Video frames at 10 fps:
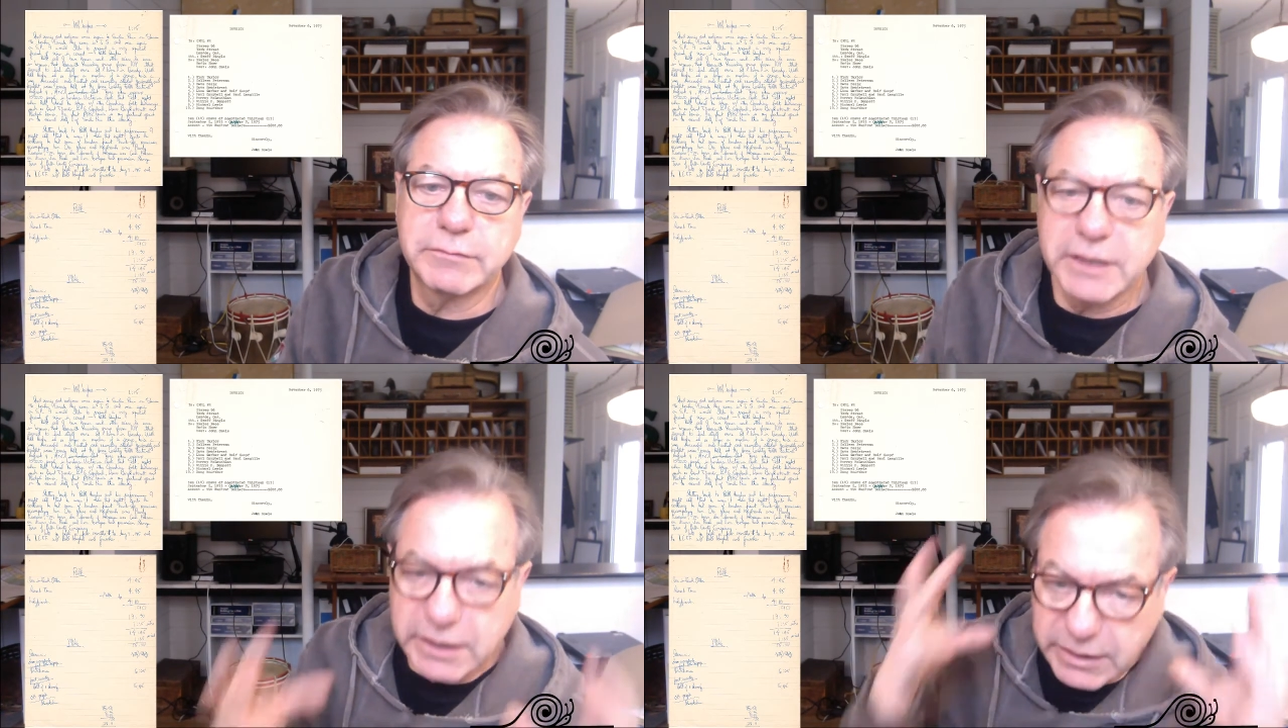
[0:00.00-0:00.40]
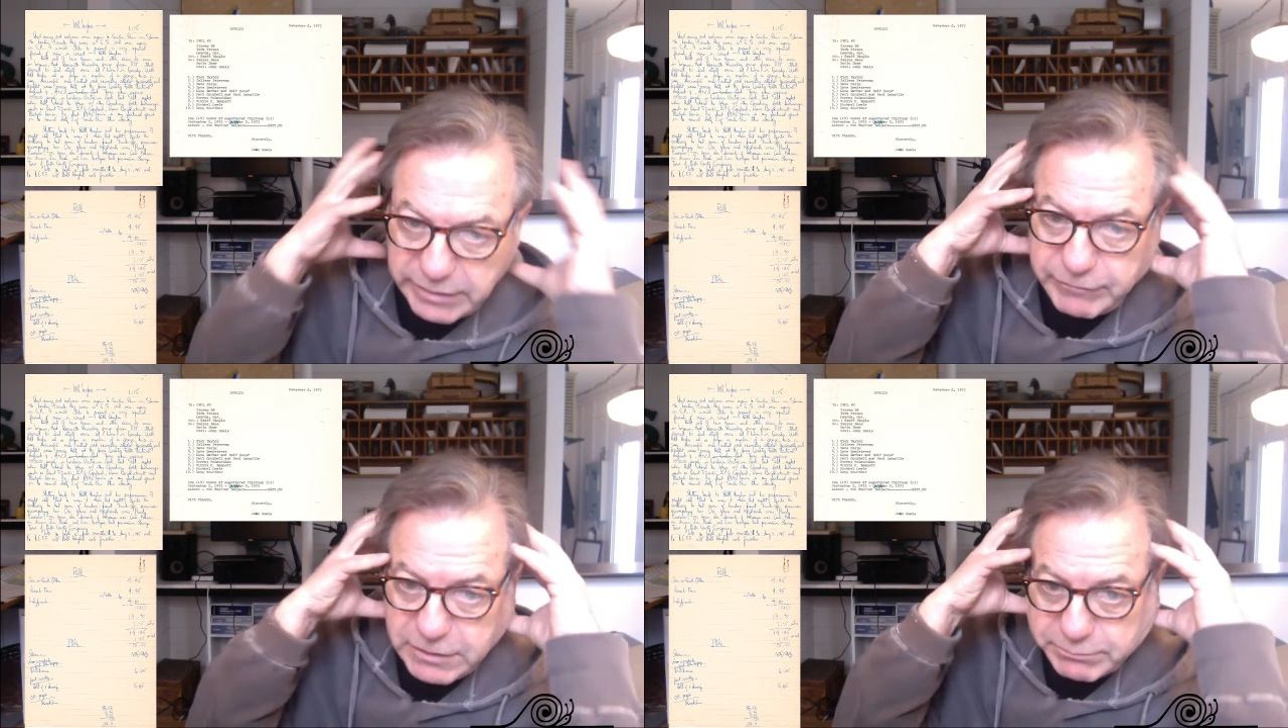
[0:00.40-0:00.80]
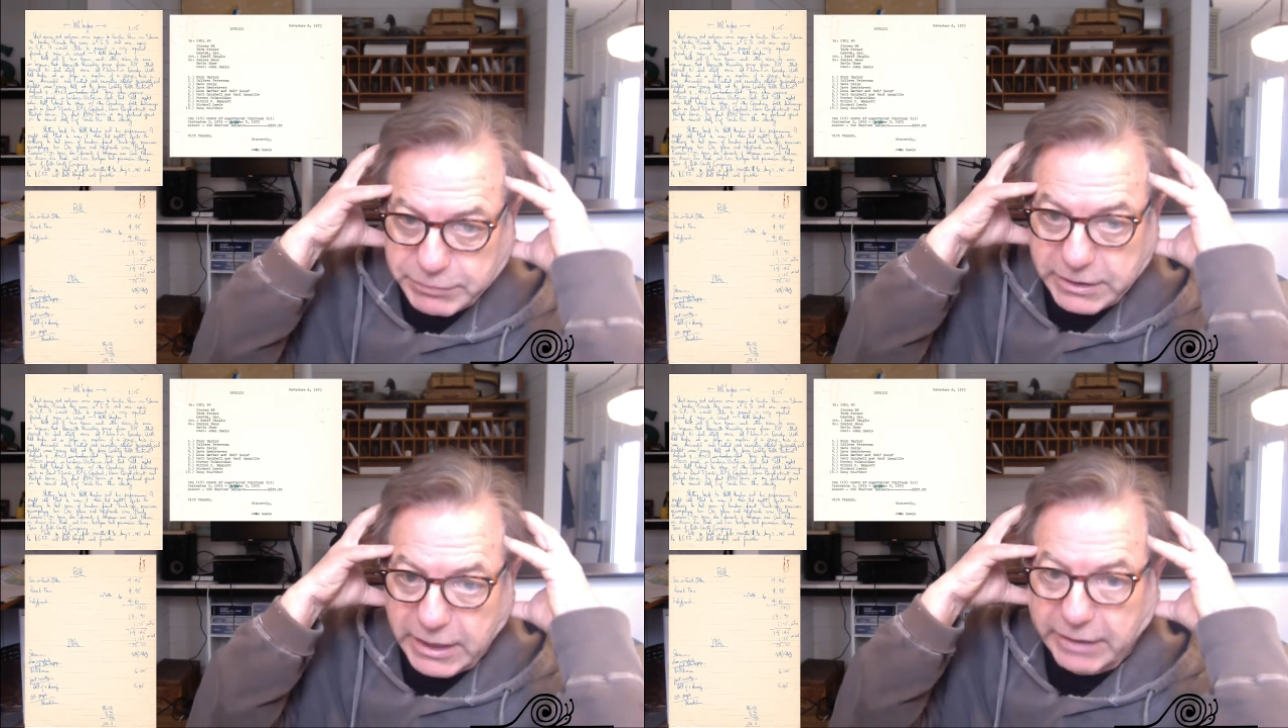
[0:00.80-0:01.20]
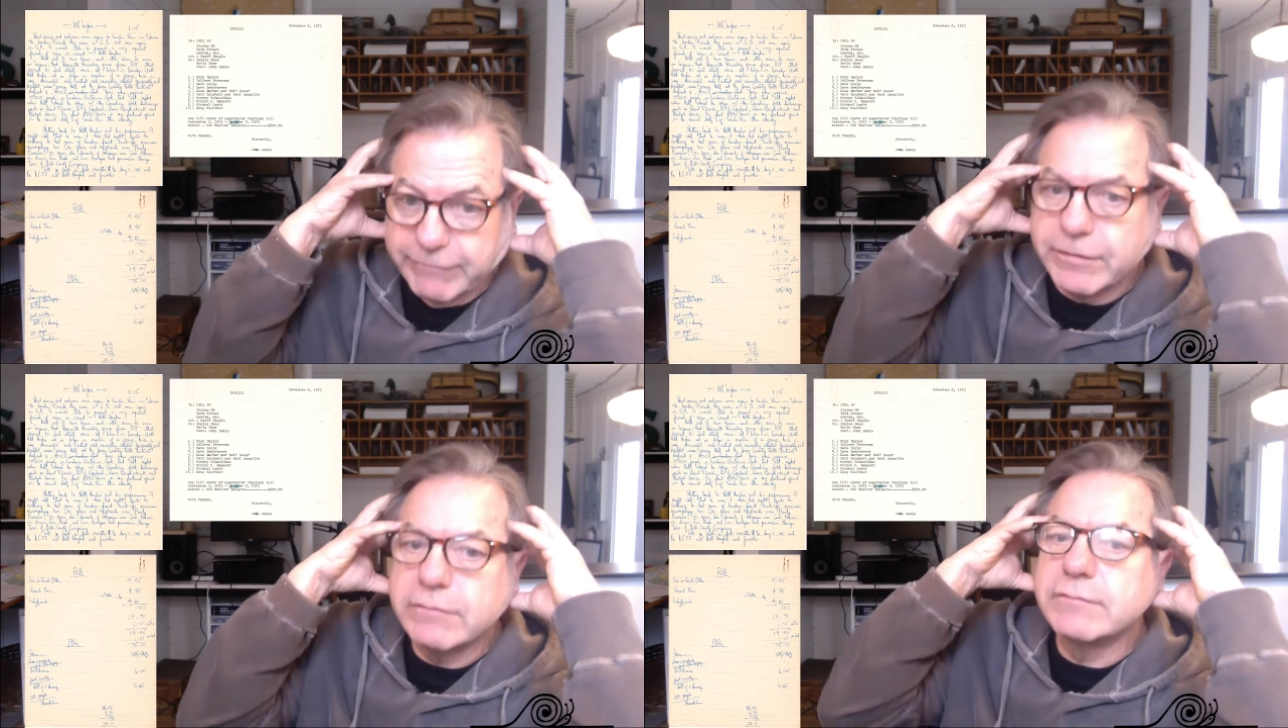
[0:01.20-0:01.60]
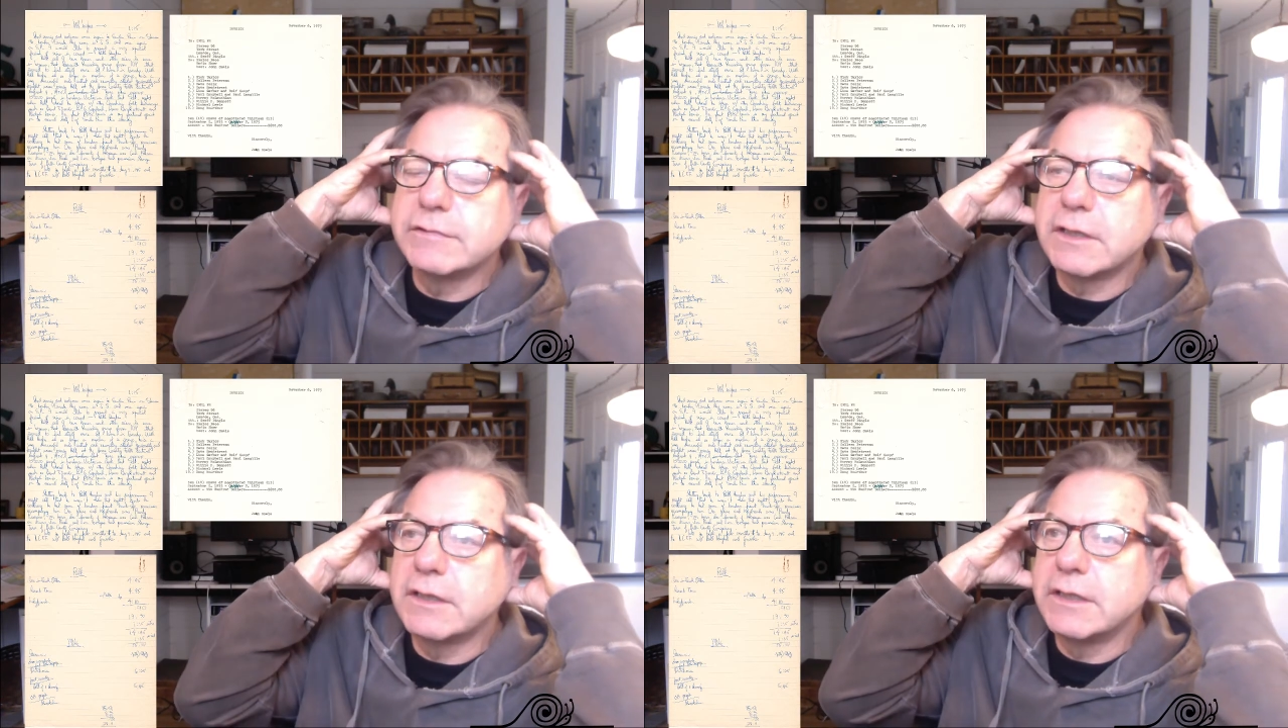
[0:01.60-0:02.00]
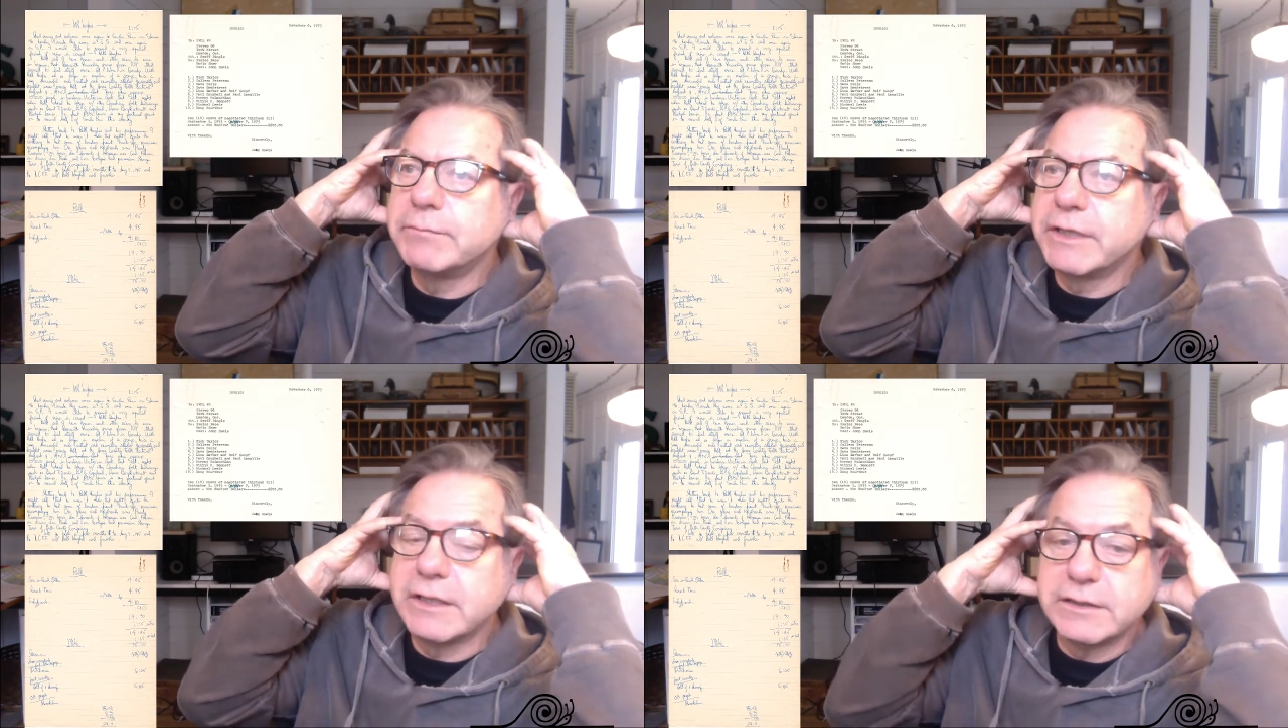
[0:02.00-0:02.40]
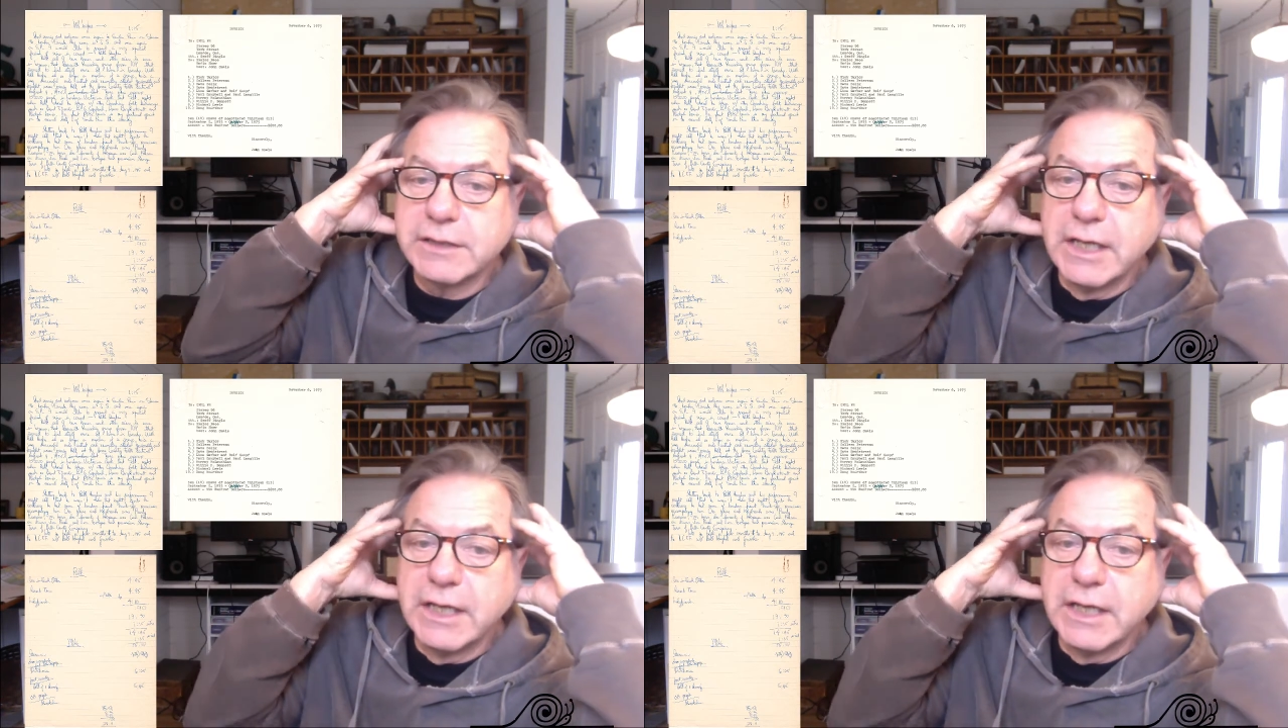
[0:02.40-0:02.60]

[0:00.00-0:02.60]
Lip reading: and I'd have these big headphones on because